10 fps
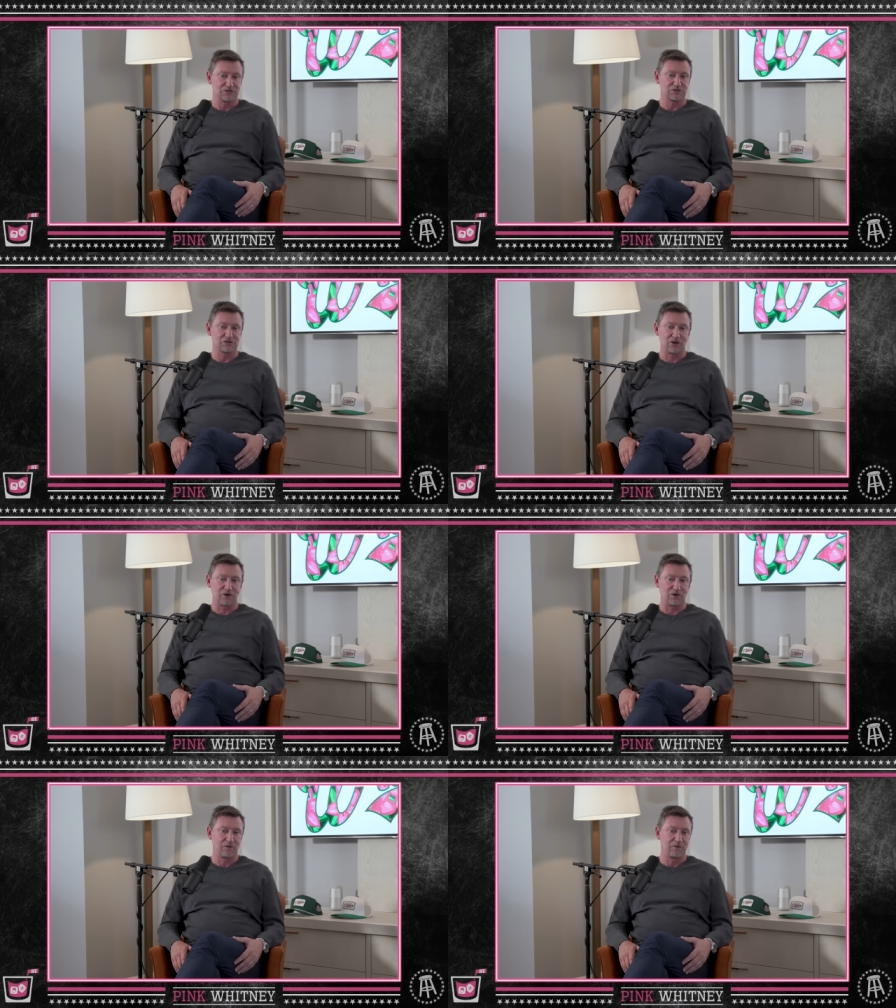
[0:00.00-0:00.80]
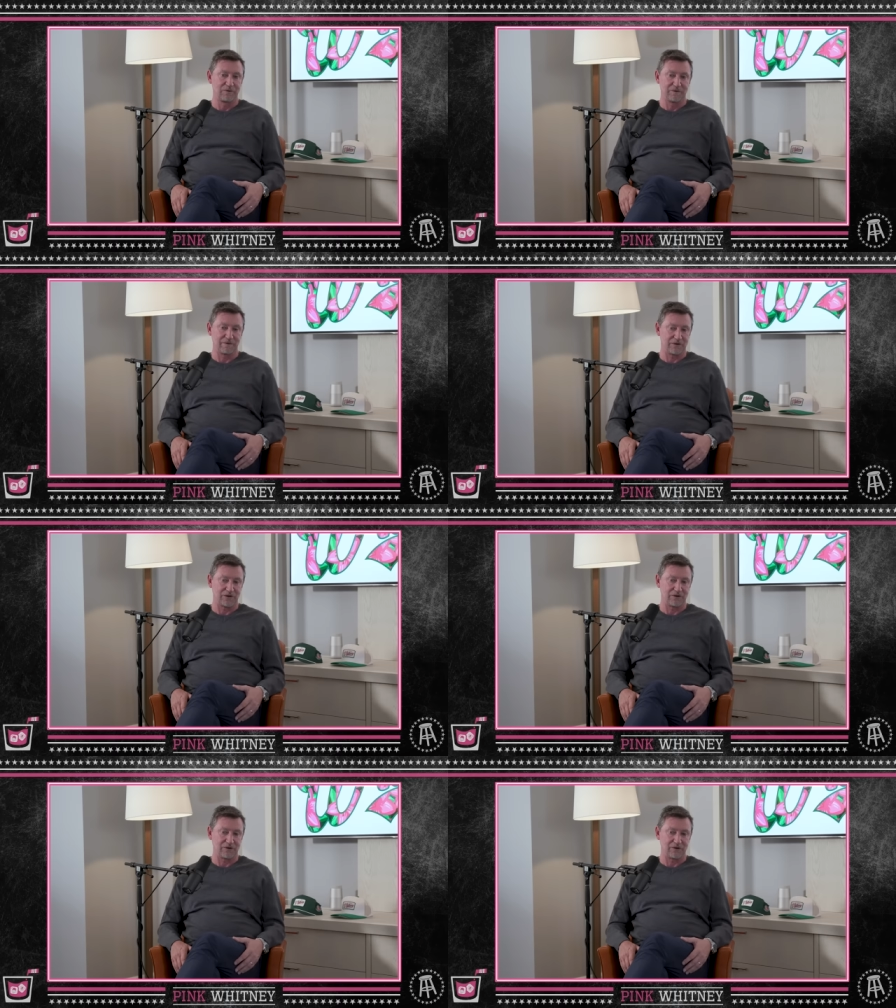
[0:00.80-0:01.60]
So,
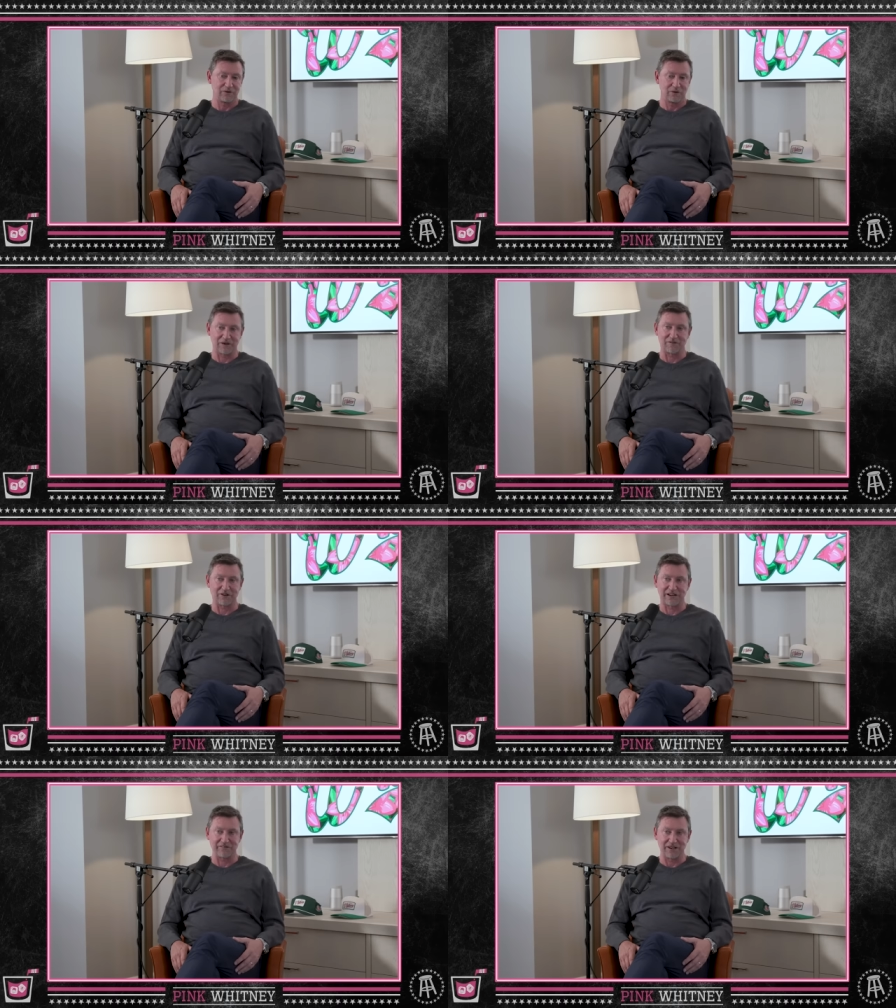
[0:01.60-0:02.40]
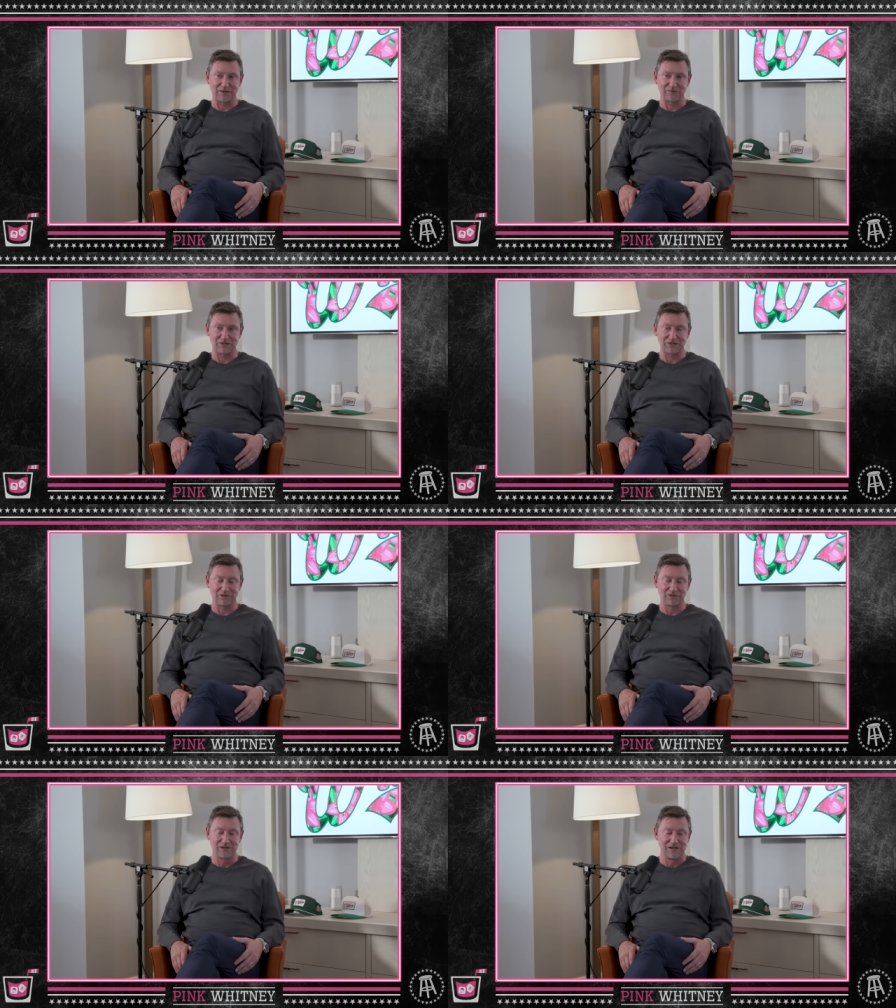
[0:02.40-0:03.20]
you know, whatever they're giving up to
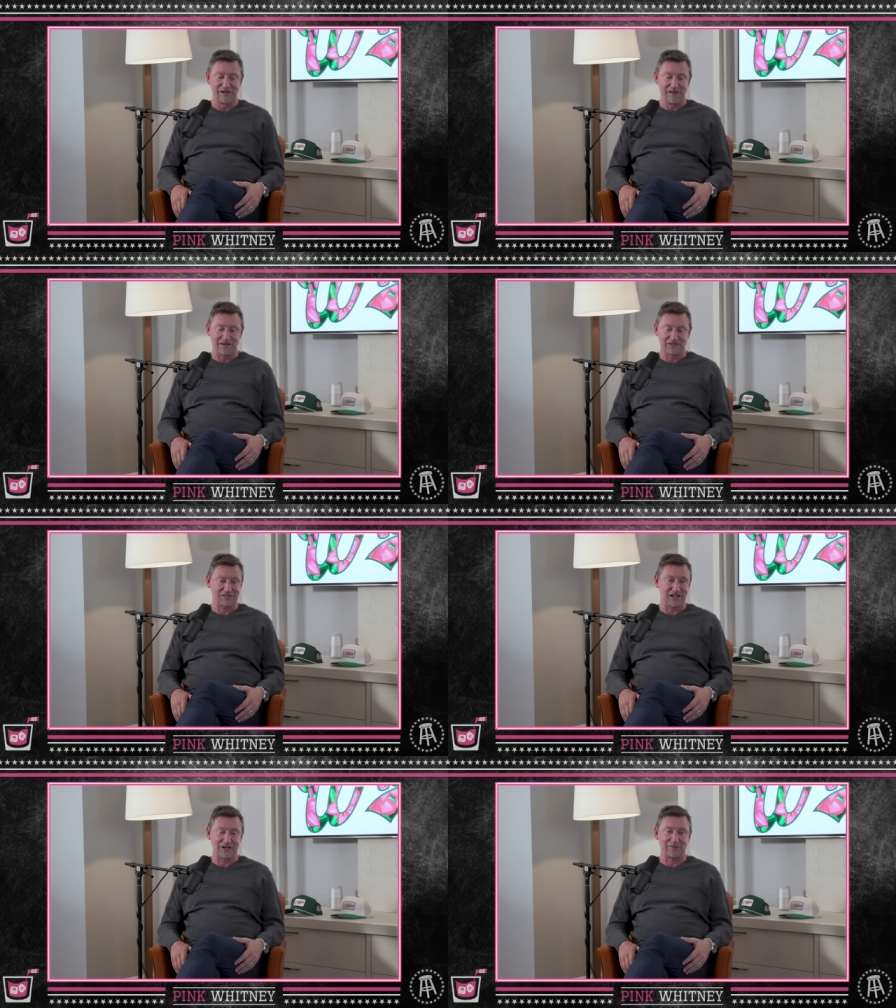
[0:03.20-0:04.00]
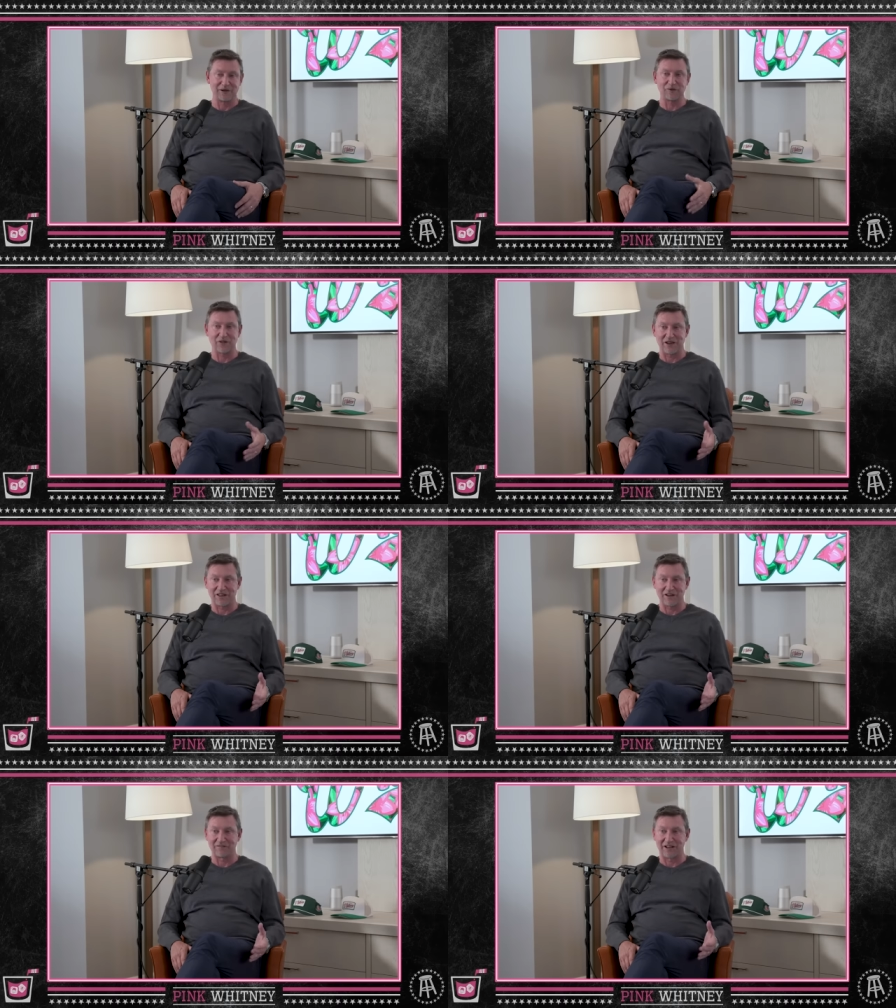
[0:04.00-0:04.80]
you is not going to be worth
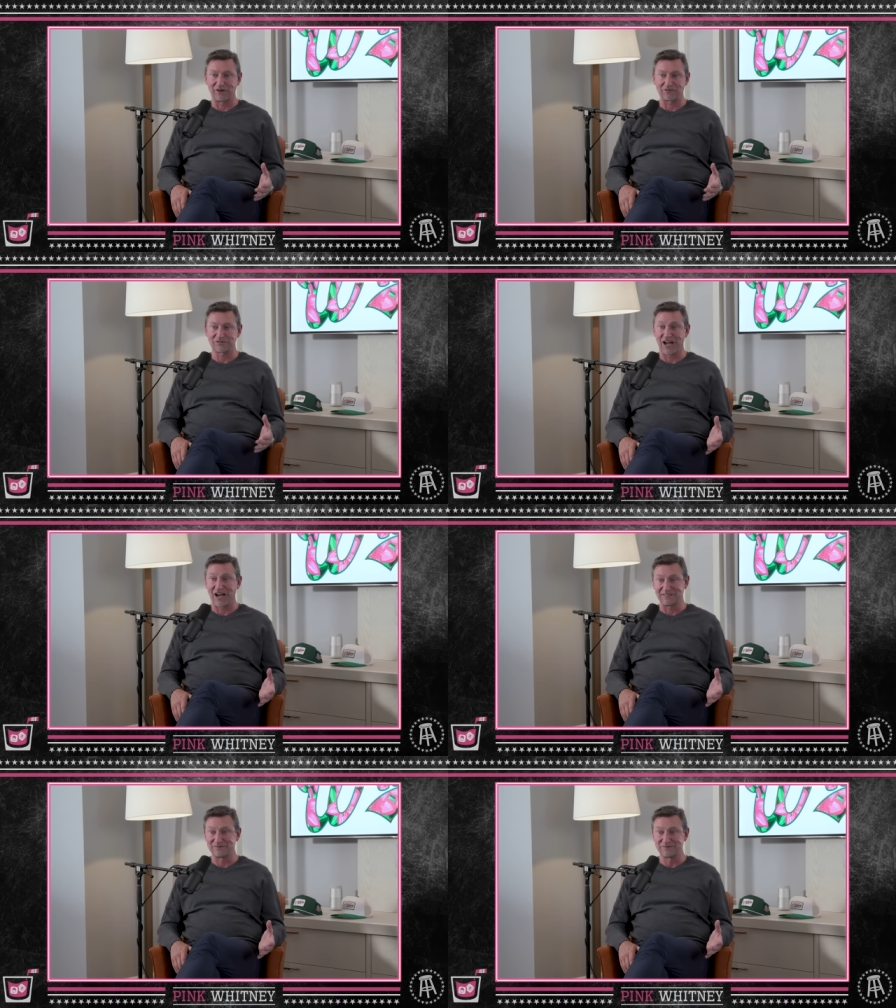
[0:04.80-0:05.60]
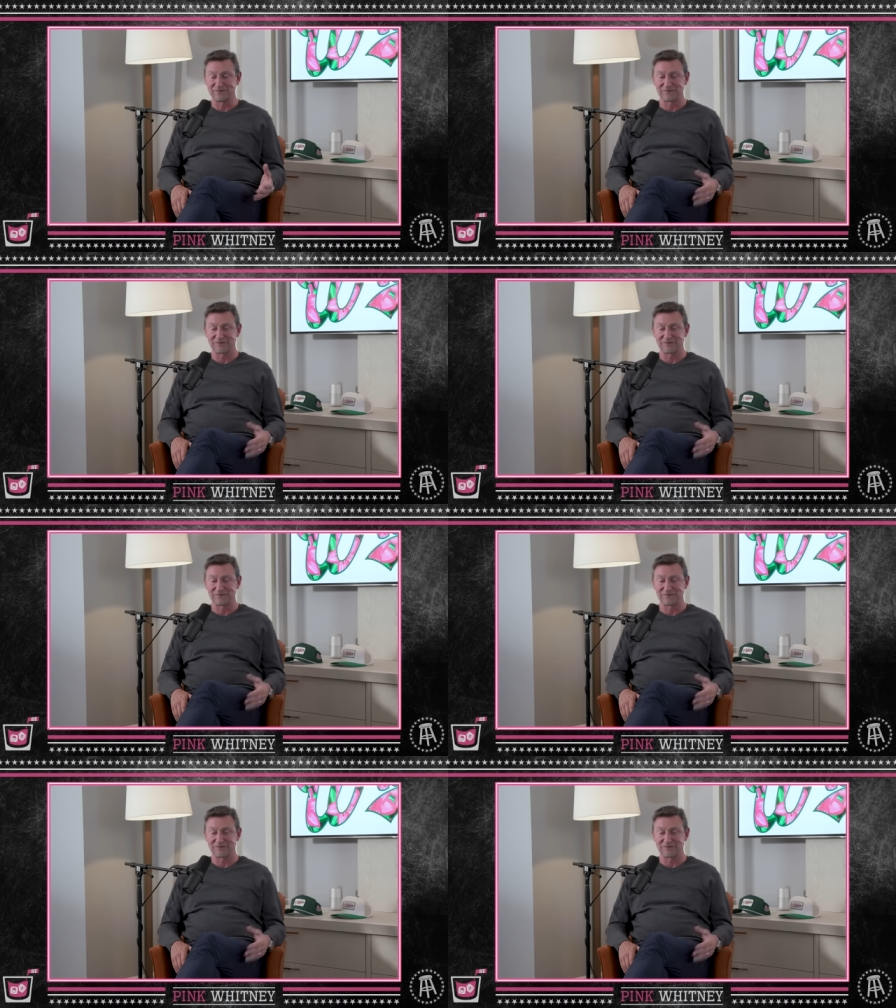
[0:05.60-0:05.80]
anything if I don't sign.